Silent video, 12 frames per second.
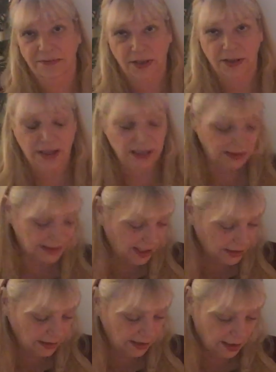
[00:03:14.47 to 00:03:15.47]
very
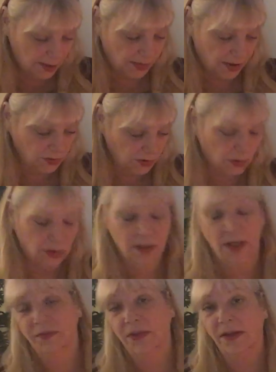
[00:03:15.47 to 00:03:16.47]
intently about your
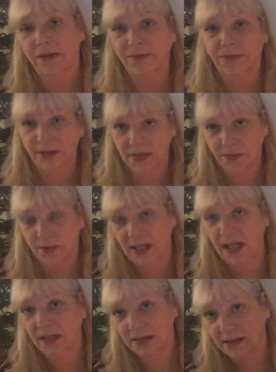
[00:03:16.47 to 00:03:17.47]
love life this weekend.